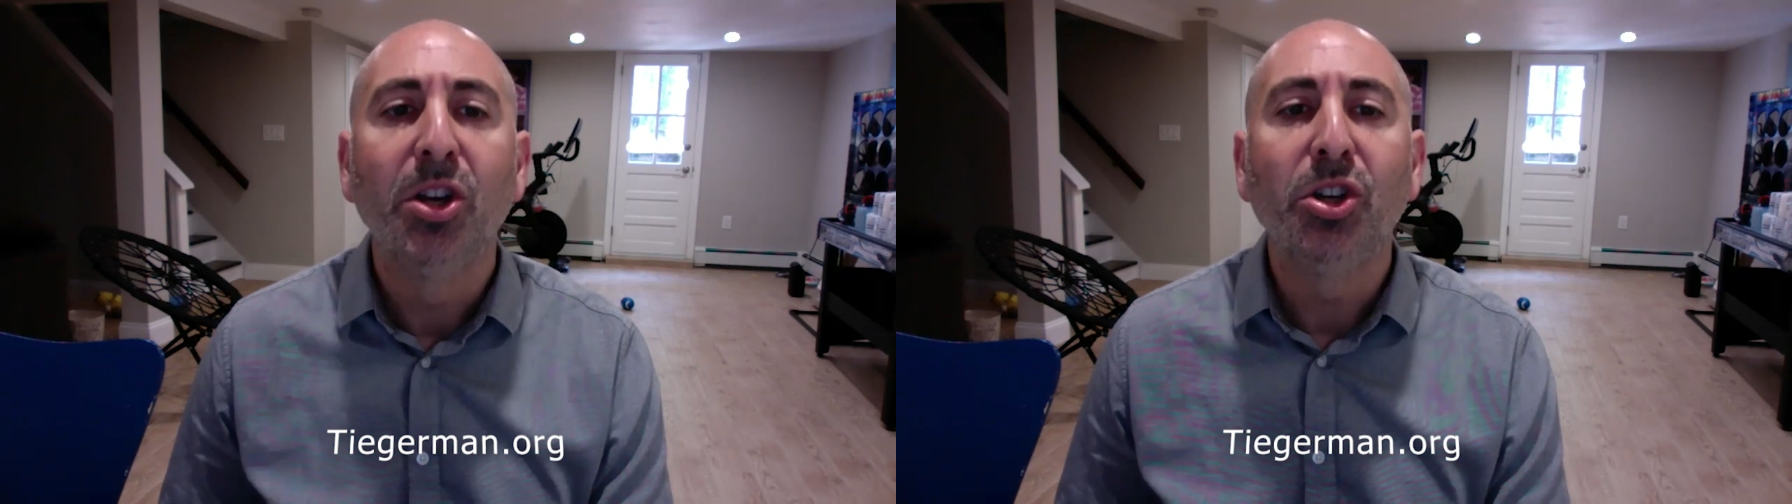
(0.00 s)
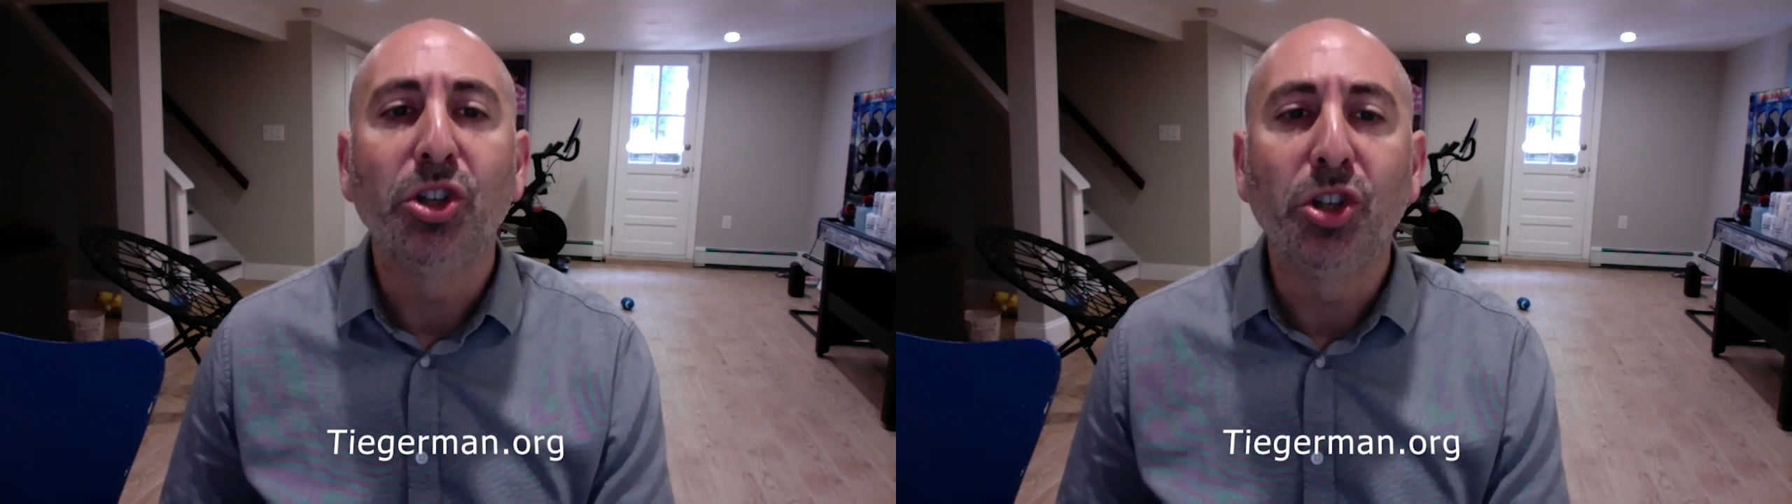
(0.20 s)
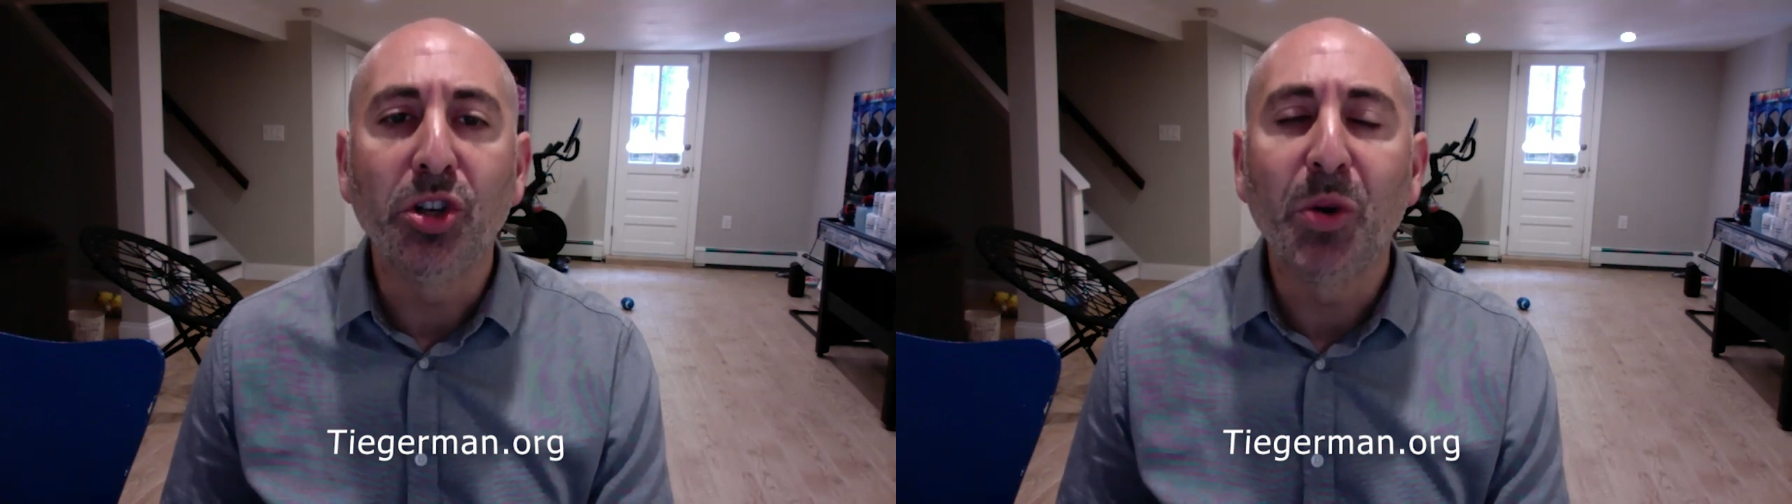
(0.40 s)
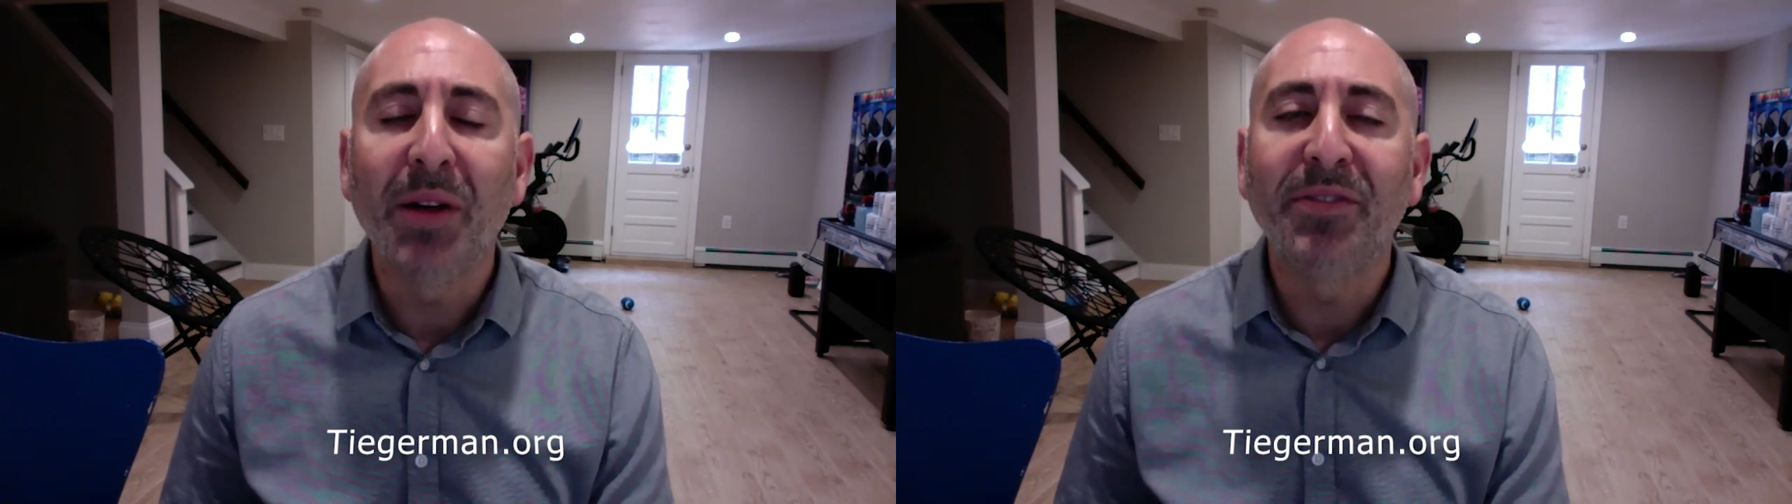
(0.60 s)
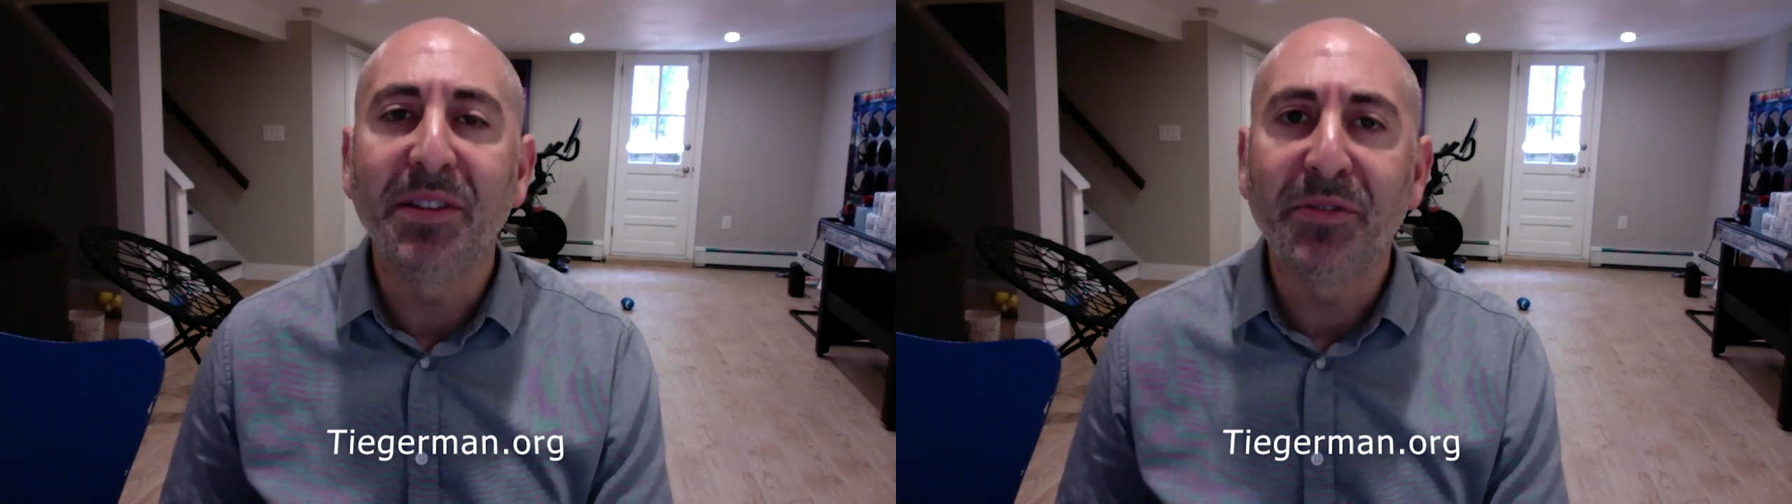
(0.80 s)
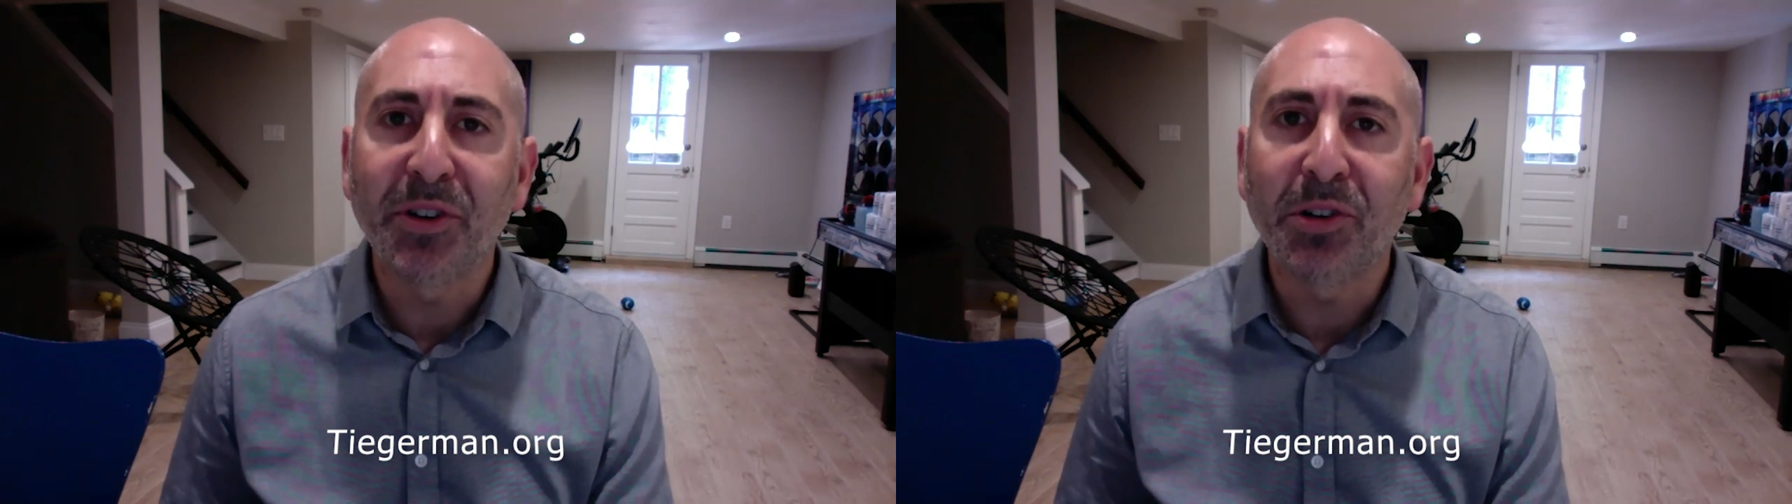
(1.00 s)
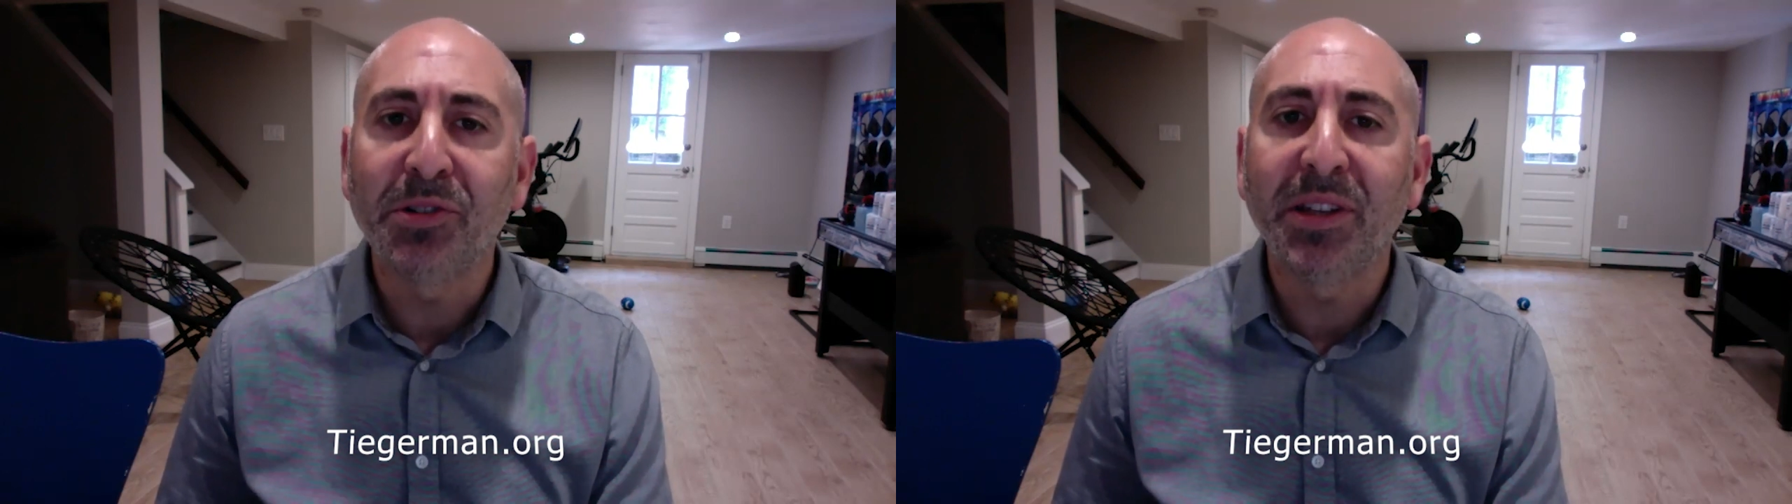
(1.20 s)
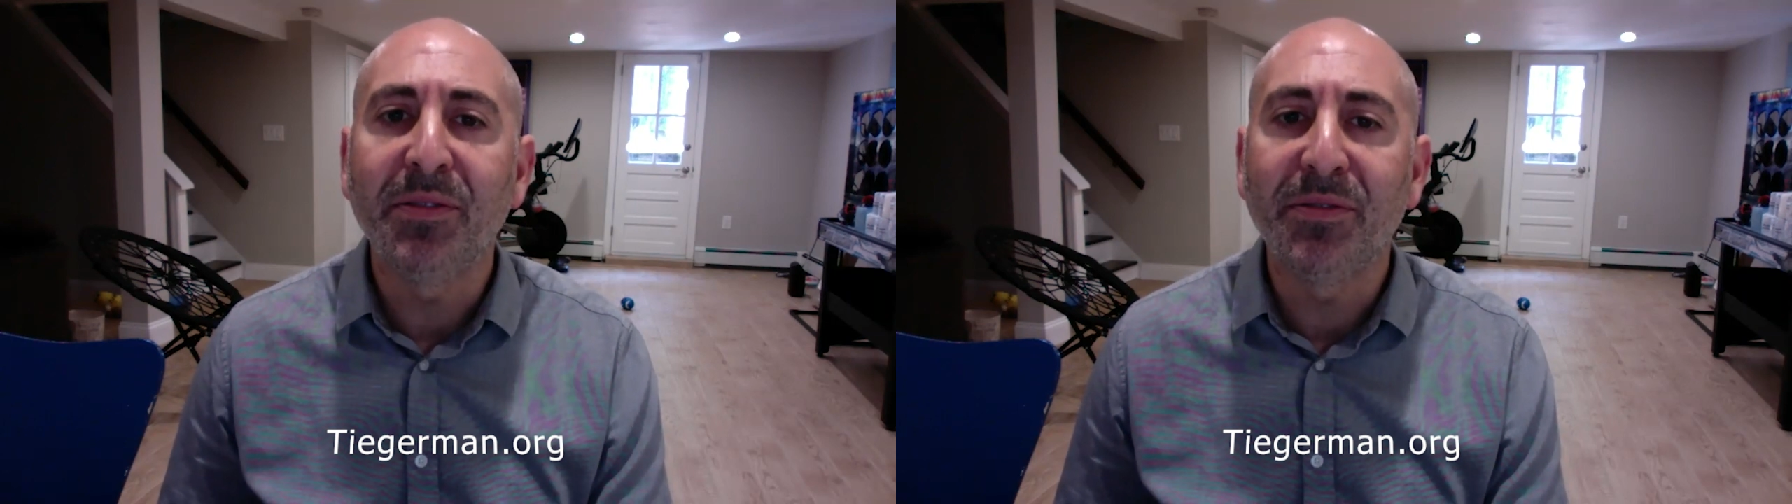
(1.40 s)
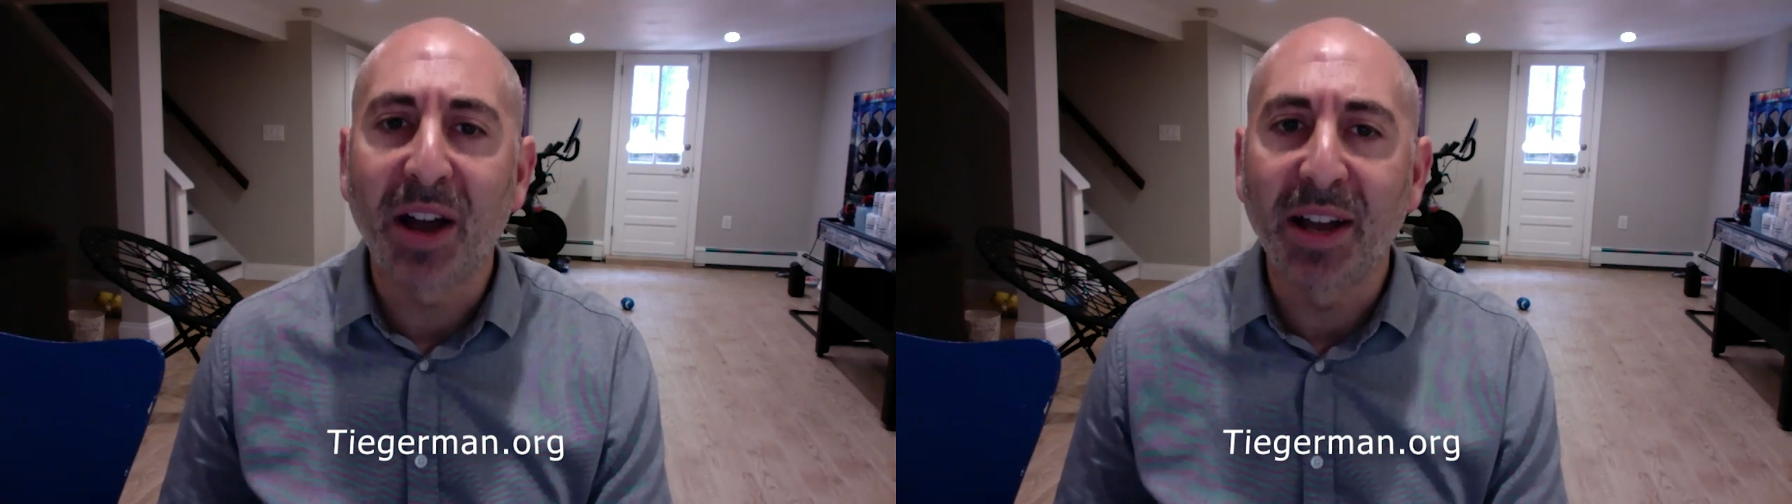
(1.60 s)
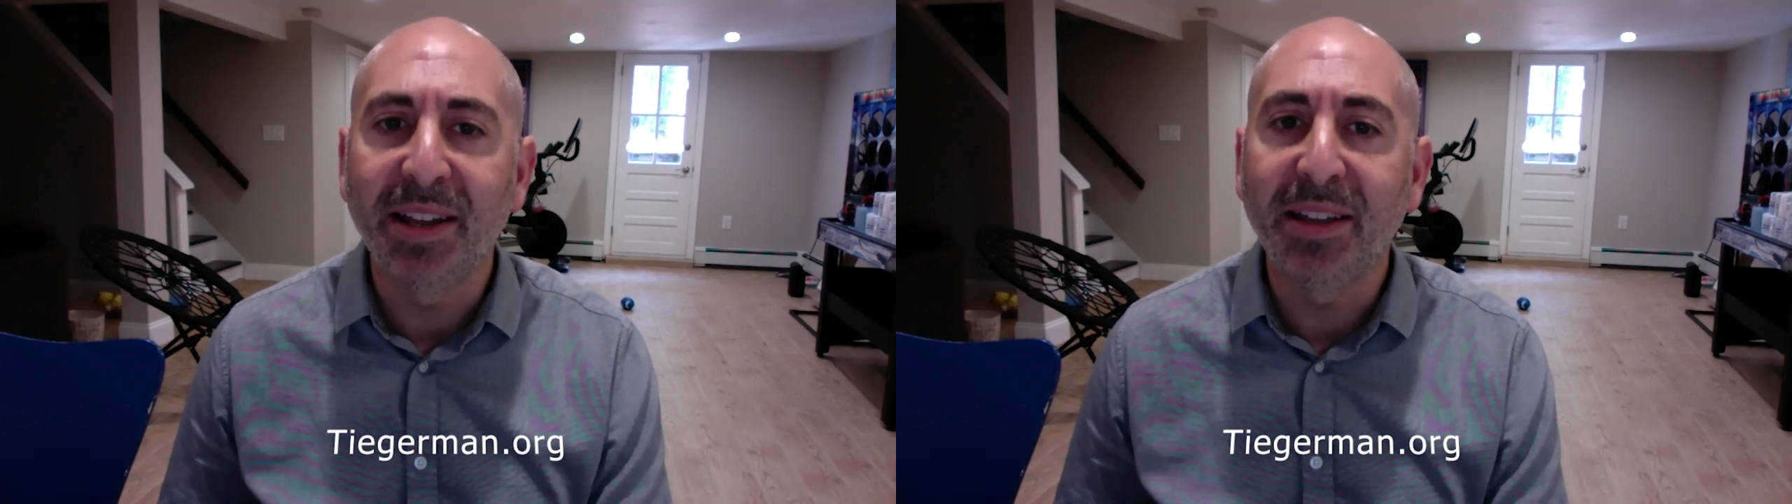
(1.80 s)
Should you have difficulty
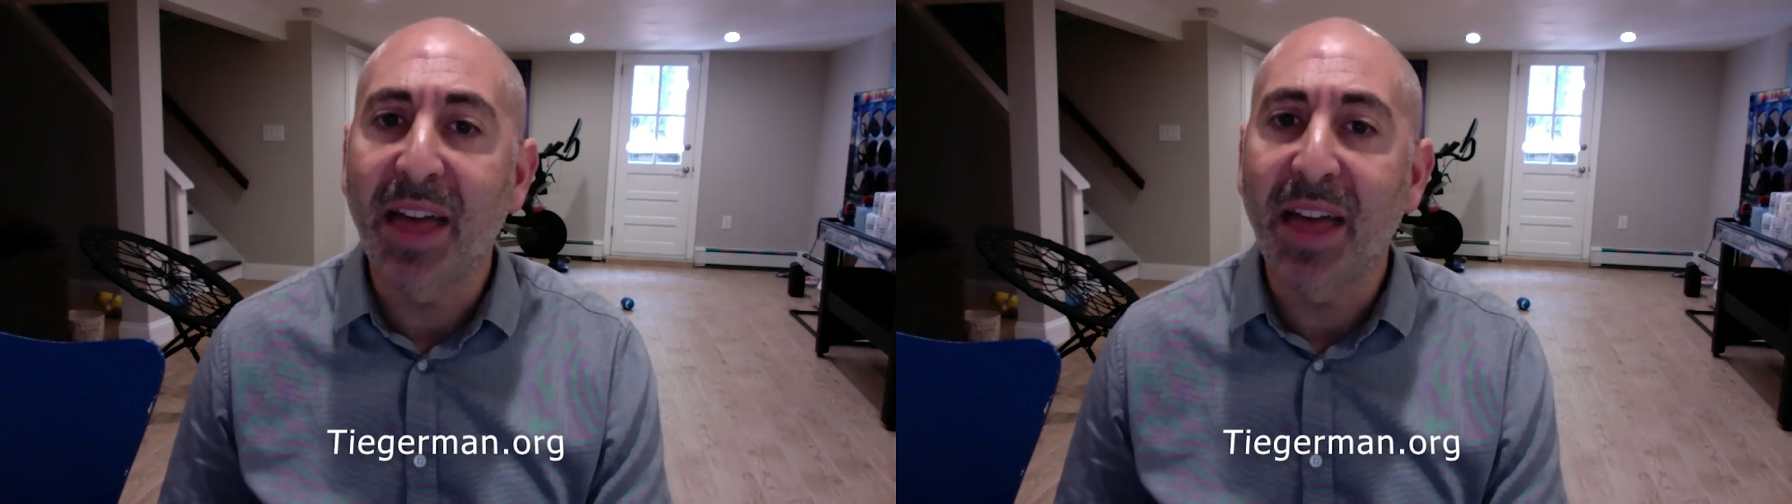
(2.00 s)
finding